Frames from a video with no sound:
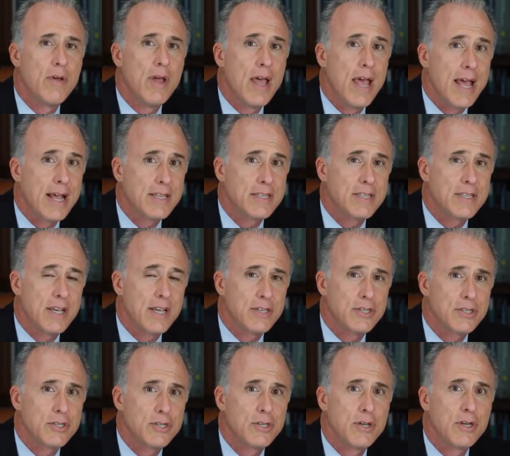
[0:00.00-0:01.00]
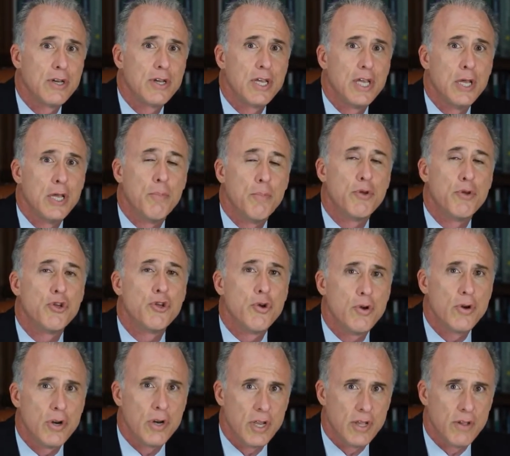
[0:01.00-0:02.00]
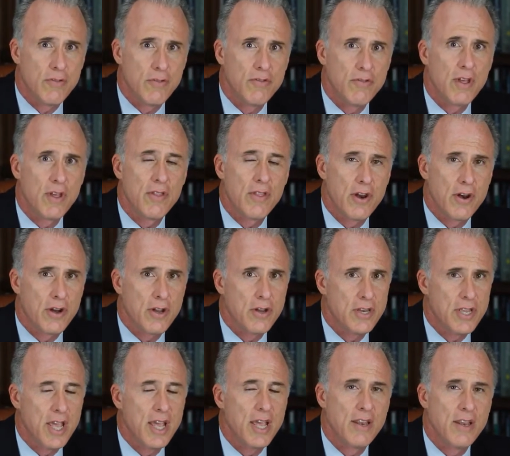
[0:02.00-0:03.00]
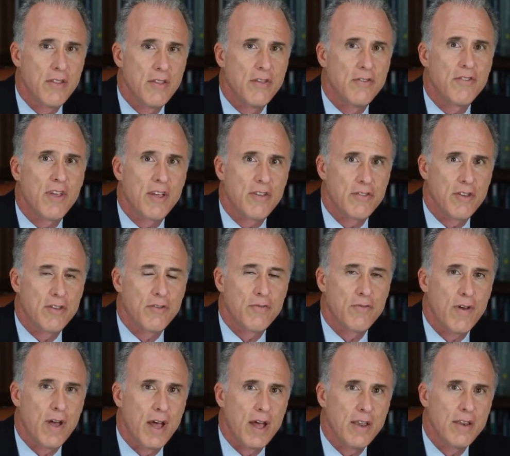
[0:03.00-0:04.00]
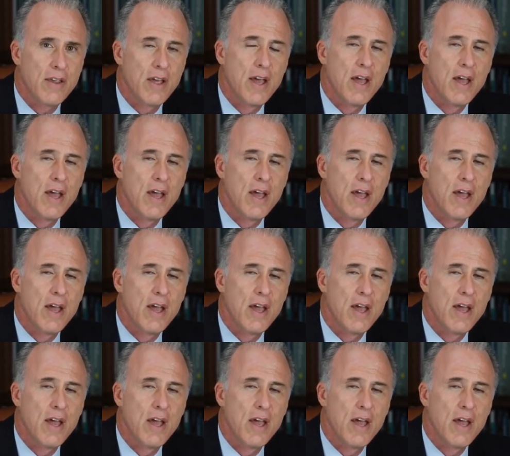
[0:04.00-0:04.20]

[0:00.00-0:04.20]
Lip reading: excess impurities that are contained in this excess fat.